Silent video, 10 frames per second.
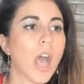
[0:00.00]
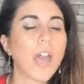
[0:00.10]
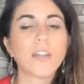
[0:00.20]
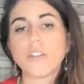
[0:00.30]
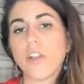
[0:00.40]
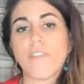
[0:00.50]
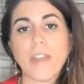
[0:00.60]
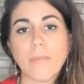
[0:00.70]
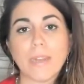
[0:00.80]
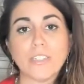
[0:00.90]
I don't know if
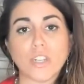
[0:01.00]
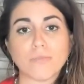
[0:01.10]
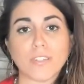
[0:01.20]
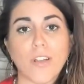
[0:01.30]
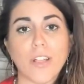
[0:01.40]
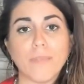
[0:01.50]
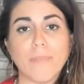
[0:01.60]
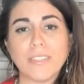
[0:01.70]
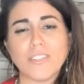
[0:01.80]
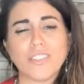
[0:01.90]
anybody jumps on,
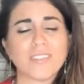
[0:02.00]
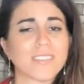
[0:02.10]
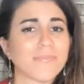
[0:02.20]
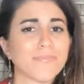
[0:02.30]
but just